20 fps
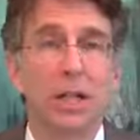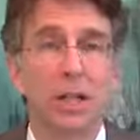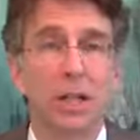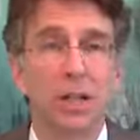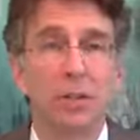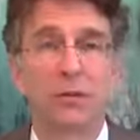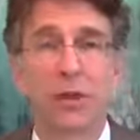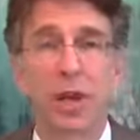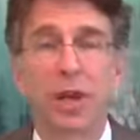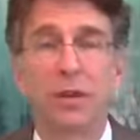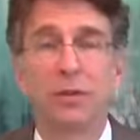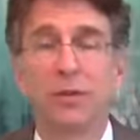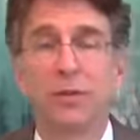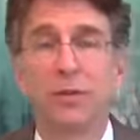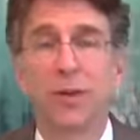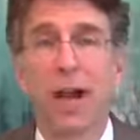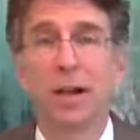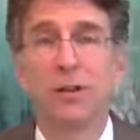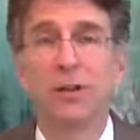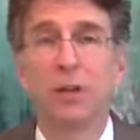Let's change the
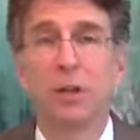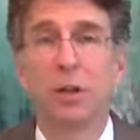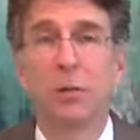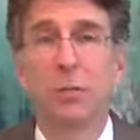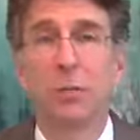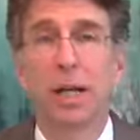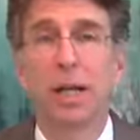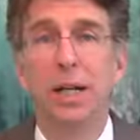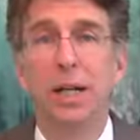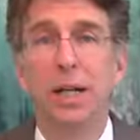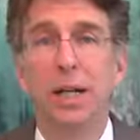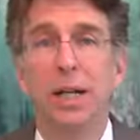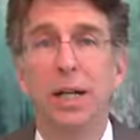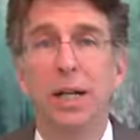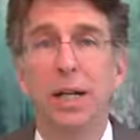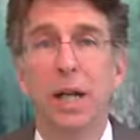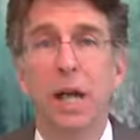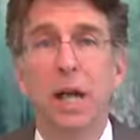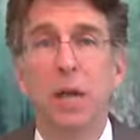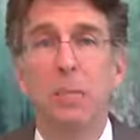facts a little bit.
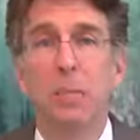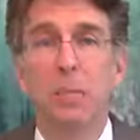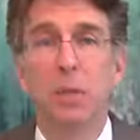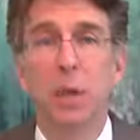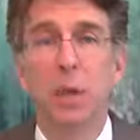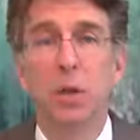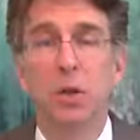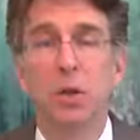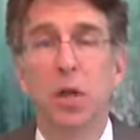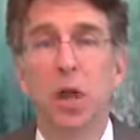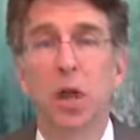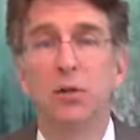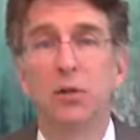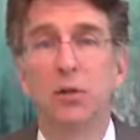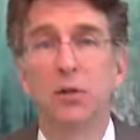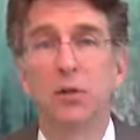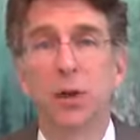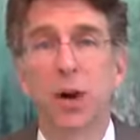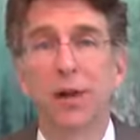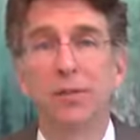Bill goes
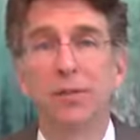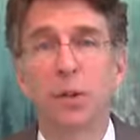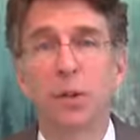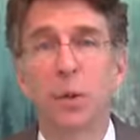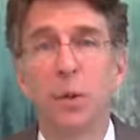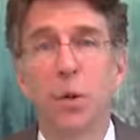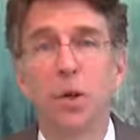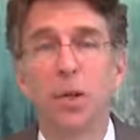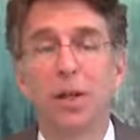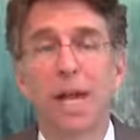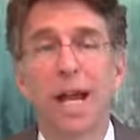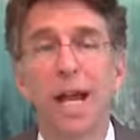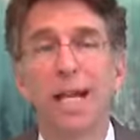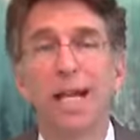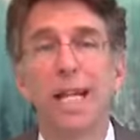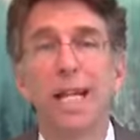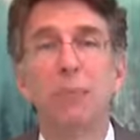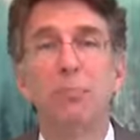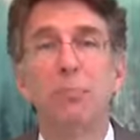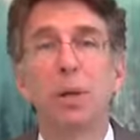to traffic court
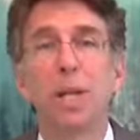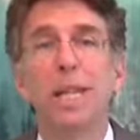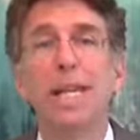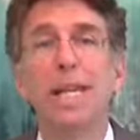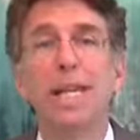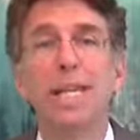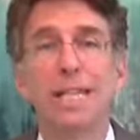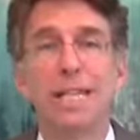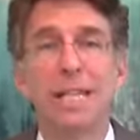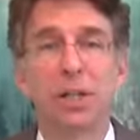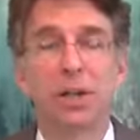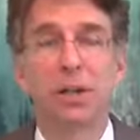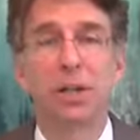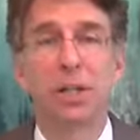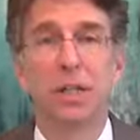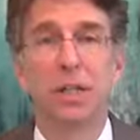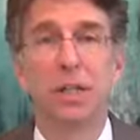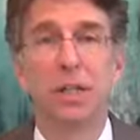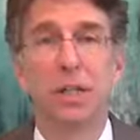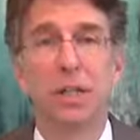and he pleads
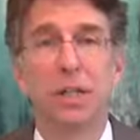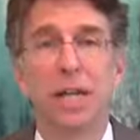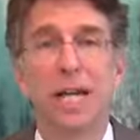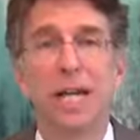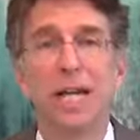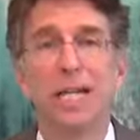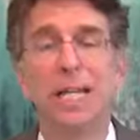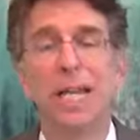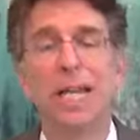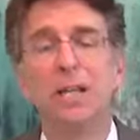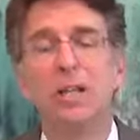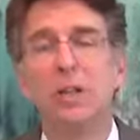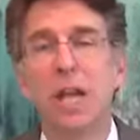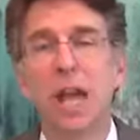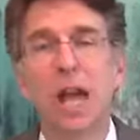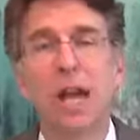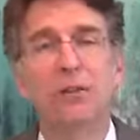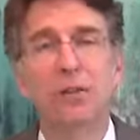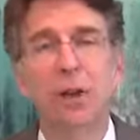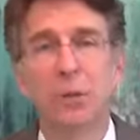guilty. He says,
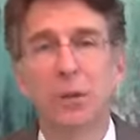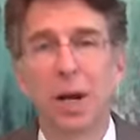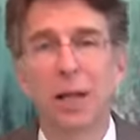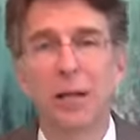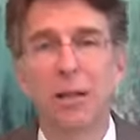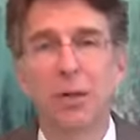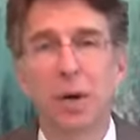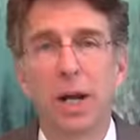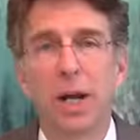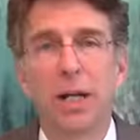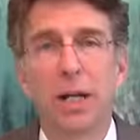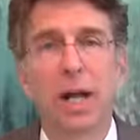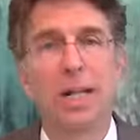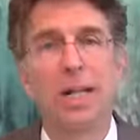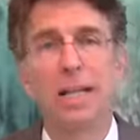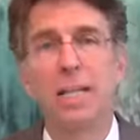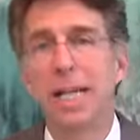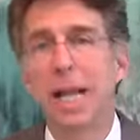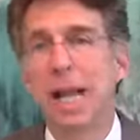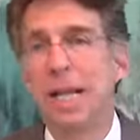yes, I ran the red light.
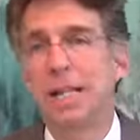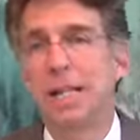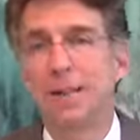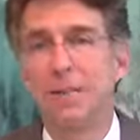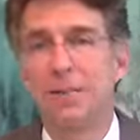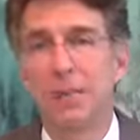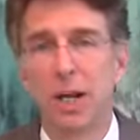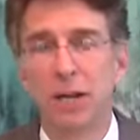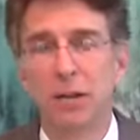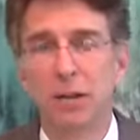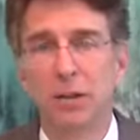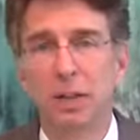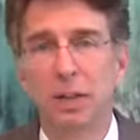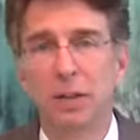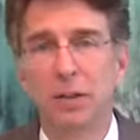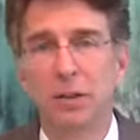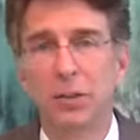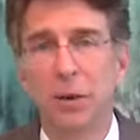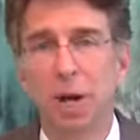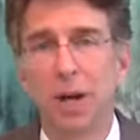Yes, I failed to
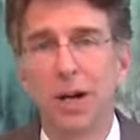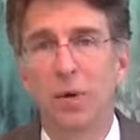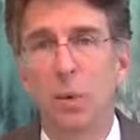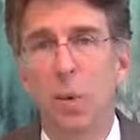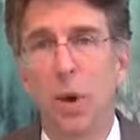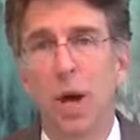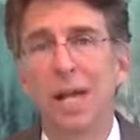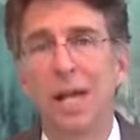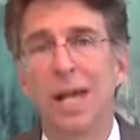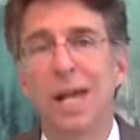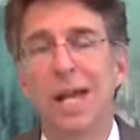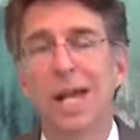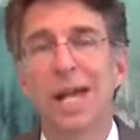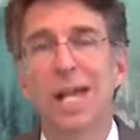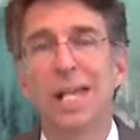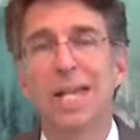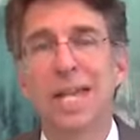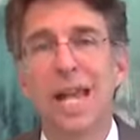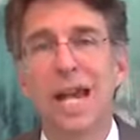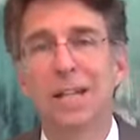yield the right of way.
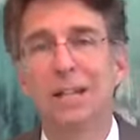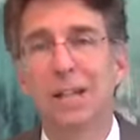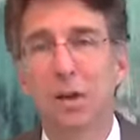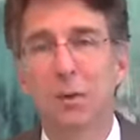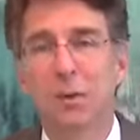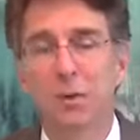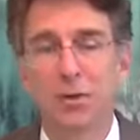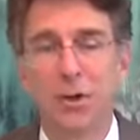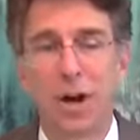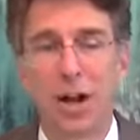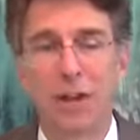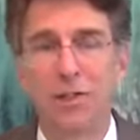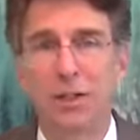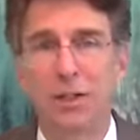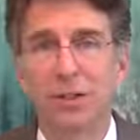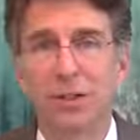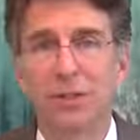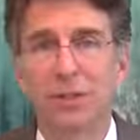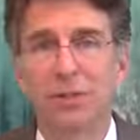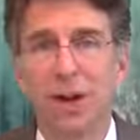Yes, I was
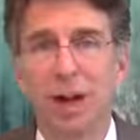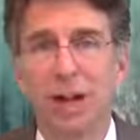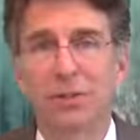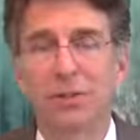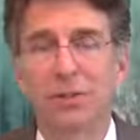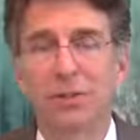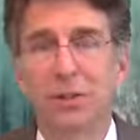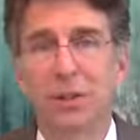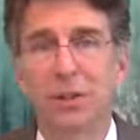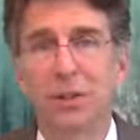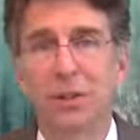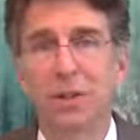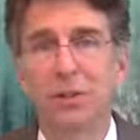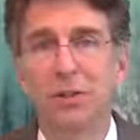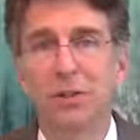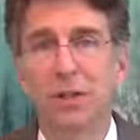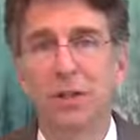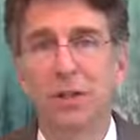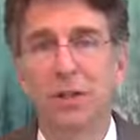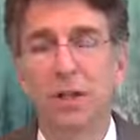driving too fast for
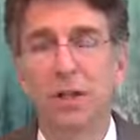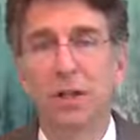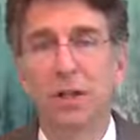conditions.